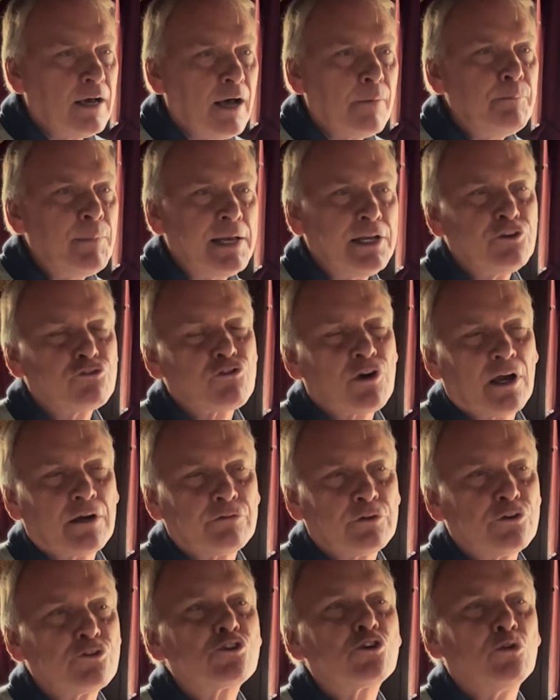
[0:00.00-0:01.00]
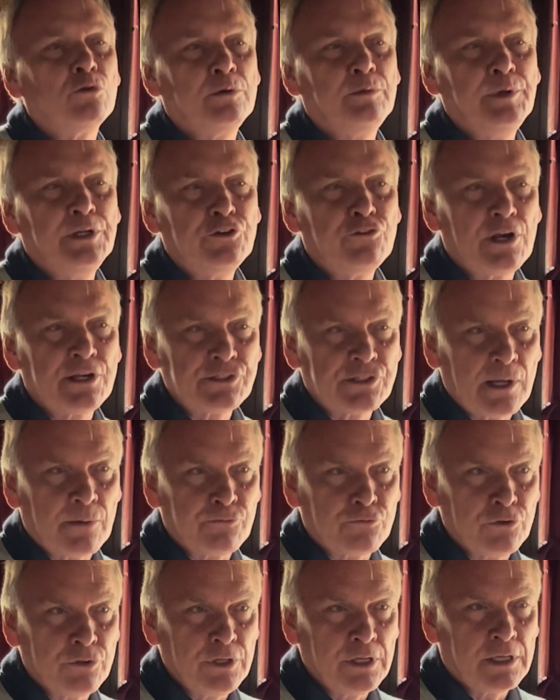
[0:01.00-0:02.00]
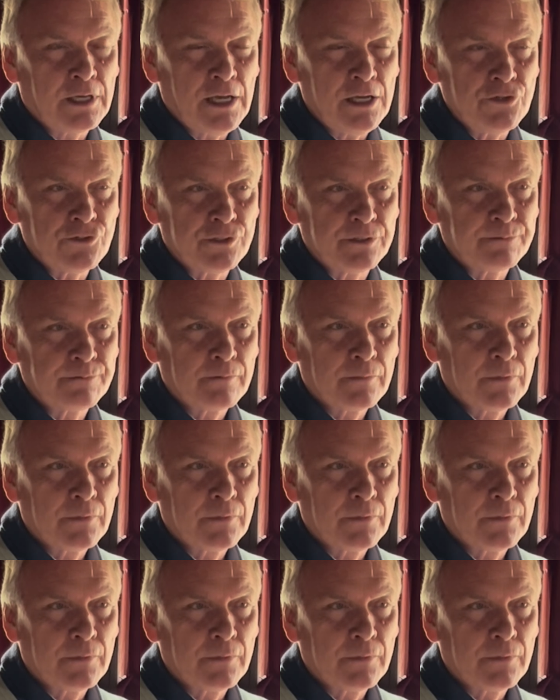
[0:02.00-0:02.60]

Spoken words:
many travelers who would be dressed up for the occasion.